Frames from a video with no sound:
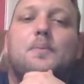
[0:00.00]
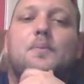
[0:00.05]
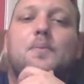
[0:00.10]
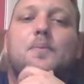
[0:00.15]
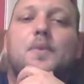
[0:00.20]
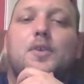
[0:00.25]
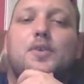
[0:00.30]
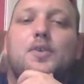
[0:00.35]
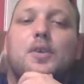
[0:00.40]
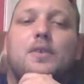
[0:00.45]

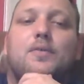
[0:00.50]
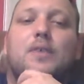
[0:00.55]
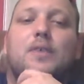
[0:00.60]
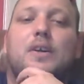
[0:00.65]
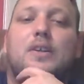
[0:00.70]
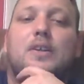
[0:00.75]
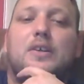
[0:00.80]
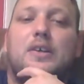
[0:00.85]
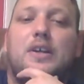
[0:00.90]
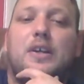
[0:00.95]
They're trying to
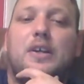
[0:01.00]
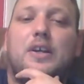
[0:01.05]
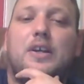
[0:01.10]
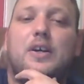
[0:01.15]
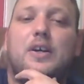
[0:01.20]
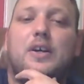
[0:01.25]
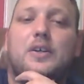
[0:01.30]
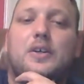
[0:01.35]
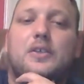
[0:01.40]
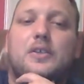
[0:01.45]
find
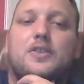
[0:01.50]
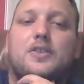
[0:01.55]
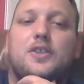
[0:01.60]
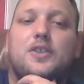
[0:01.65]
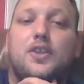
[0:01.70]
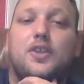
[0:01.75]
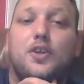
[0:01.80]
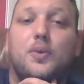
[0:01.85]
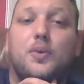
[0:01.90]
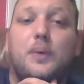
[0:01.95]
a
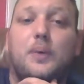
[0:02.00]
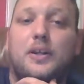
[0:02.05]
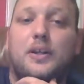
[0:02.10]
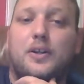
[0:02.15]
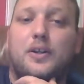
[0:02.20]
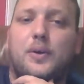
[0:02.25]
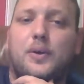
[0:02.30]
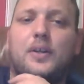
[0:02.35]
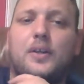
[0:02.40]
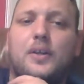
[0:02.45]
secure way to
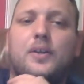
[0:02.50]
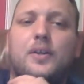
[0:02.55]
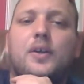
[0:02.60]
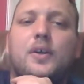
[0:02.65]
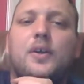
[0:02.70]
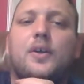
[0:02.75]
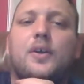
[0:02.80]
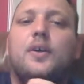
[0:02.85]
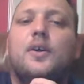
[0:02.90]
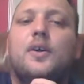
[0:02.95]
do it
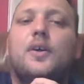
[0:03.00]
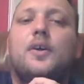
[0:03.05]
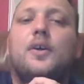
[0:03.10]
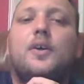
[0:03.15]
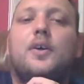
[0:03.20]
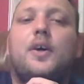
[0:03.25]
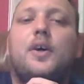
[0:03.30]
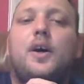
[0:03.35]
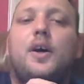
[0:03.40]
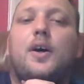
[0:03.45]

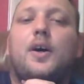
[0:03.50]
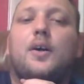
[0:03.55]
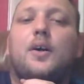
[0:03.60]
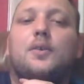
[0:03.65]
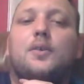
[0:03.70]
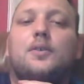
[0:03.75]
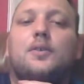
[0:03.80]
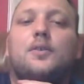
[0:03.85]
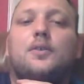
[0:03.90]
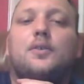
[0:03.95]

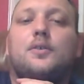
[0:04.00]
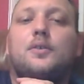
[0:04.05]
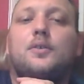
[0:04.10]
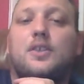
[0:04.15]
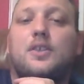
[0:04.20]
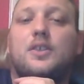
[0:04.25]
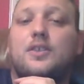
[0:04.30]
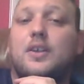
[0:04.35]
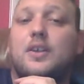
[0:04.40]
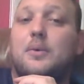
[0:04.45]

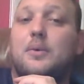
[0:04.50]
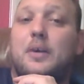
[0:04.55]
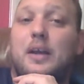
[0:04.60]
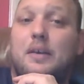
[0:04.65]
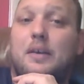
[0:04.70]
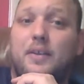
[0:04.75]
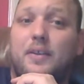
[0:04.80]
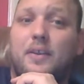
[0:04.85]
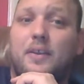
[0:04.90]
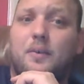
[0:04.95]
because they want
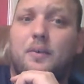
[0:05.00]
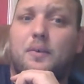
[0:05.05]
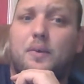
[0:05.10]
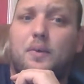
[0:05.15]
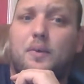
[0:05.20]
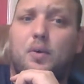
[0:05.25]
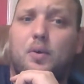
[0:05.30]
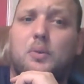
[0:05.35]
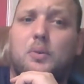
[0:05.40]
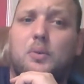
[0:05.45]
everything with
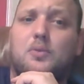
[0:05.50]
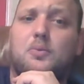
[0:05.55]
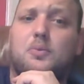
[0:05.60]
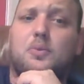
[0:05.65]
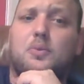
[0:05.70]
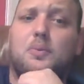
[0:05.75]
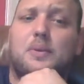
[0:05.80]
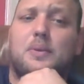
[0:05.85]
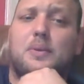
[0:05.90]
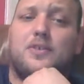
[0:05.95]
Chrome OS
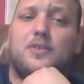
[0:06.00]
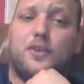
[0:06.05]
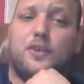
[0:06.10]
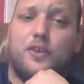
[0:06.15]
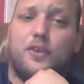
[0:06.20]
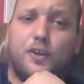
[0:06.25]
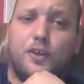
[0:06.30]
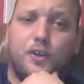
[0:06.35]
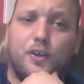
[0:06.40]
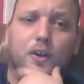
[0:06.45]
to be
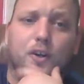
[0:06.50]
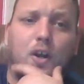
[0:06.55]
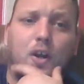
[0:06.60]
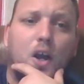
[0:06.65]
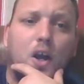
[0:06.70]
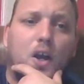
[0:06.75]
secure.